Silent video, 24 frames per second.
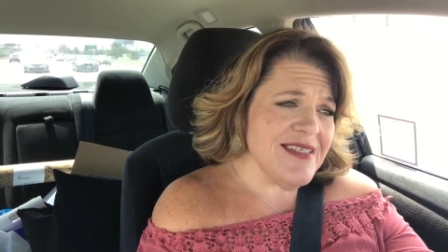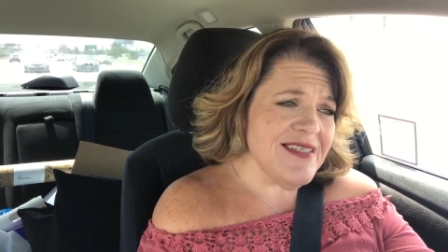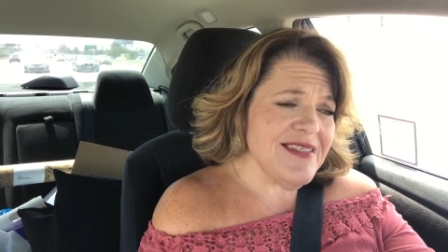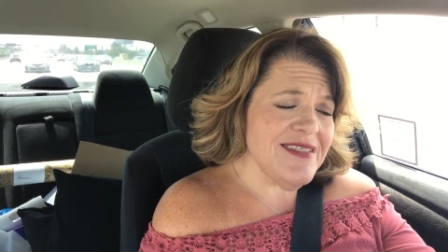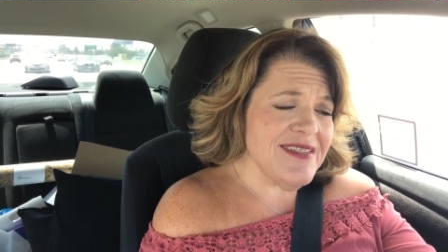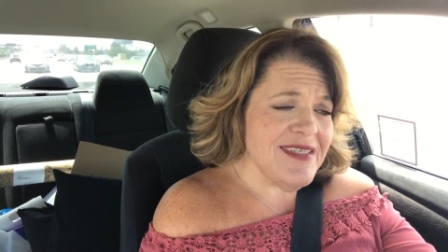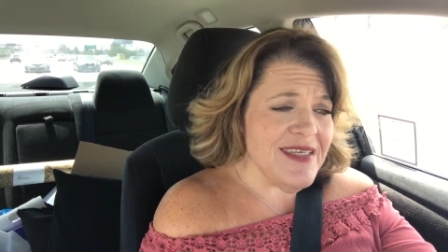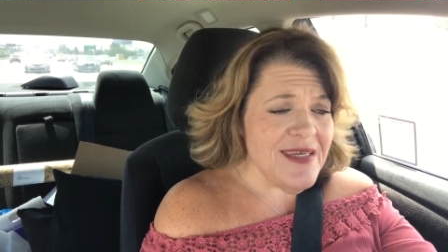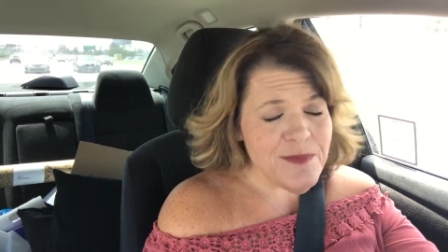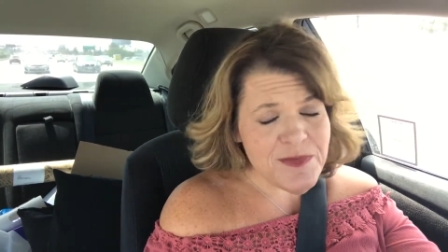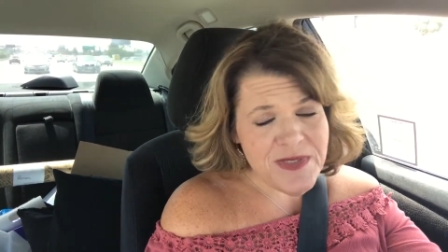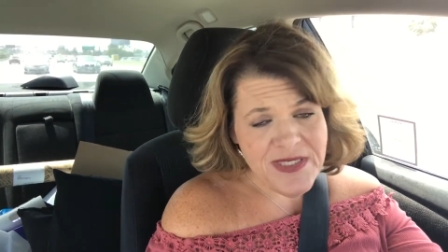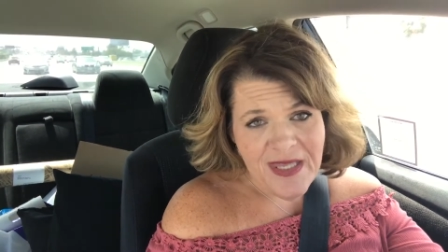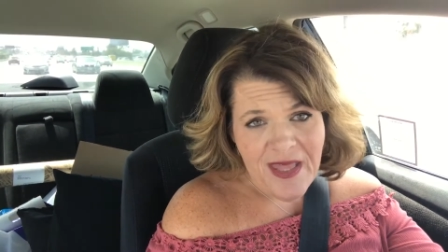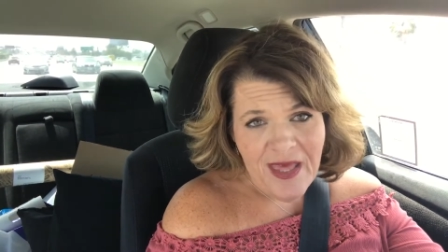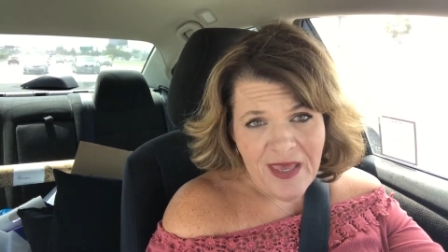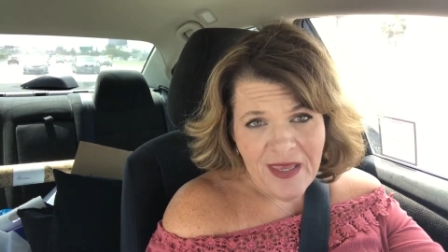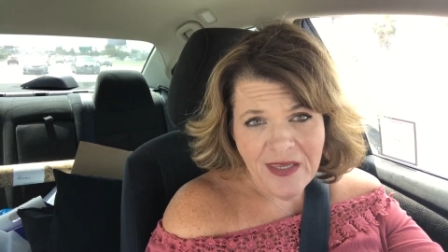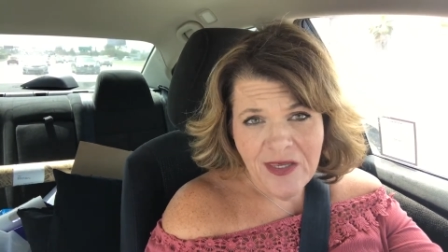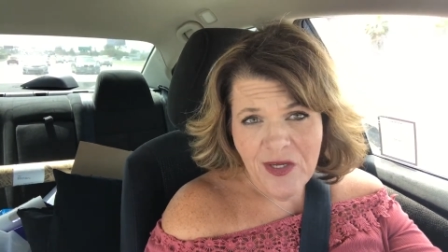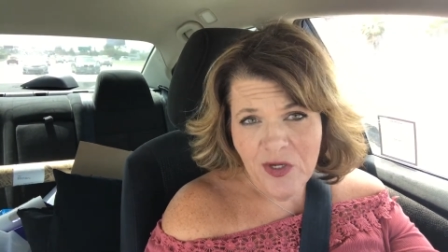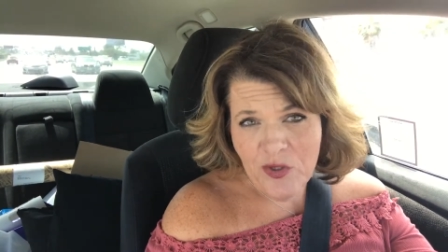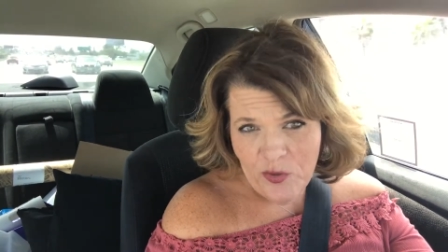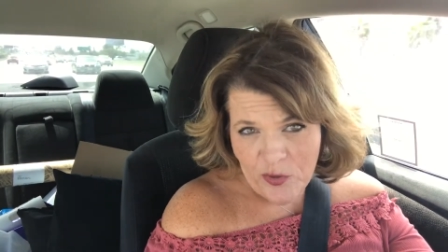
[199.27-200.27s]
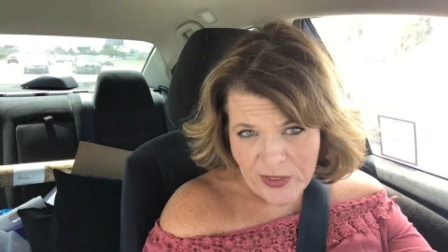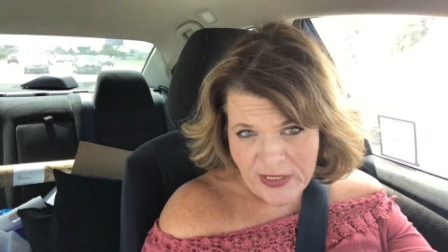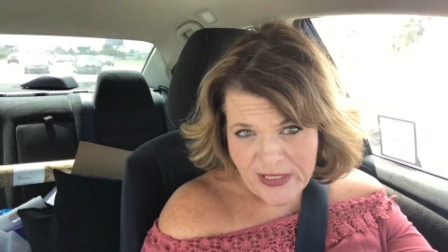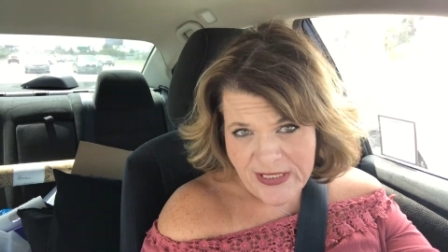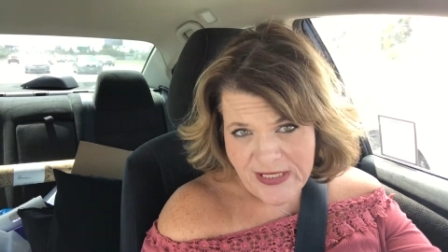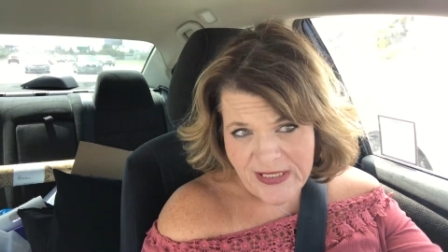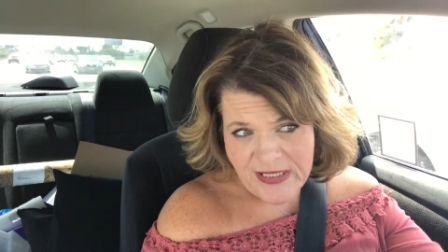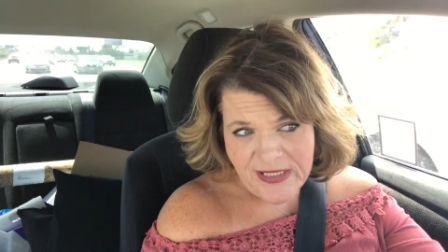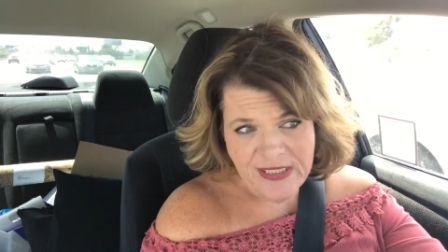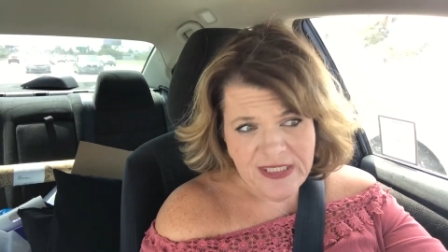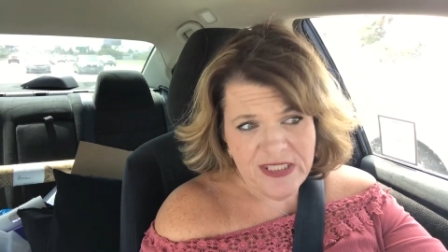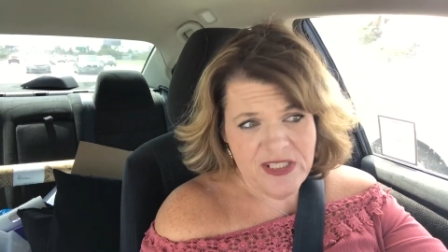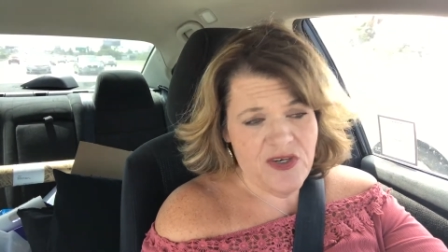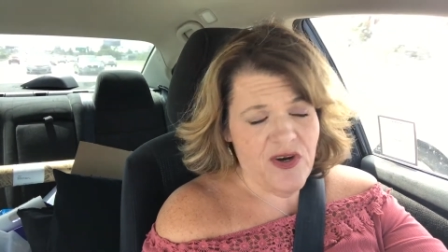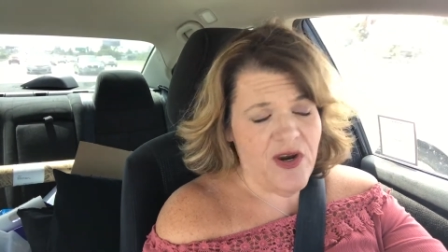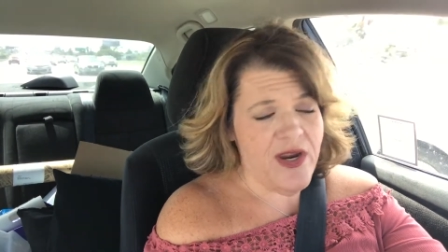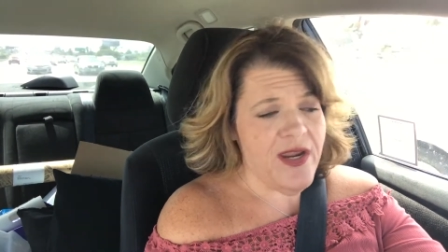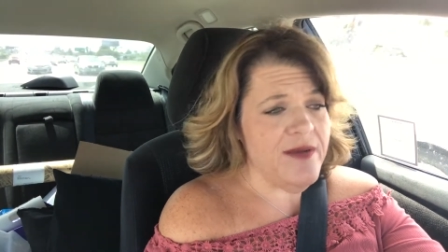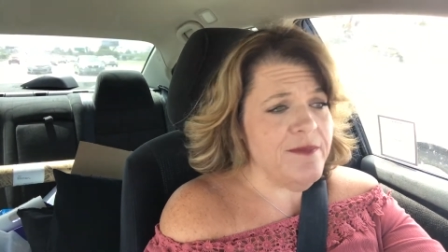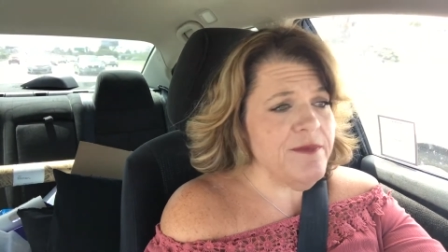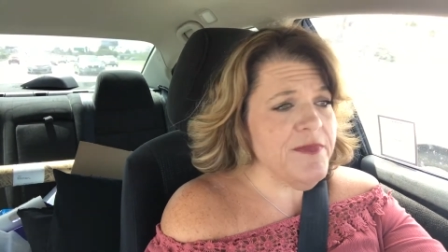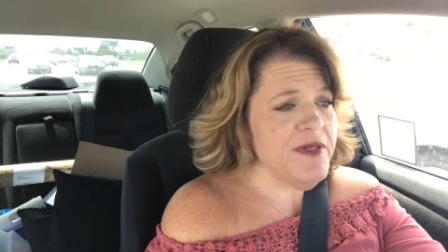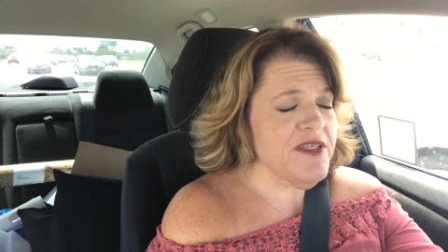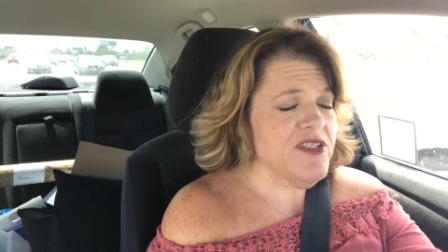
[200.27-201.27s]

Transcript: it seems like, according to Instagram,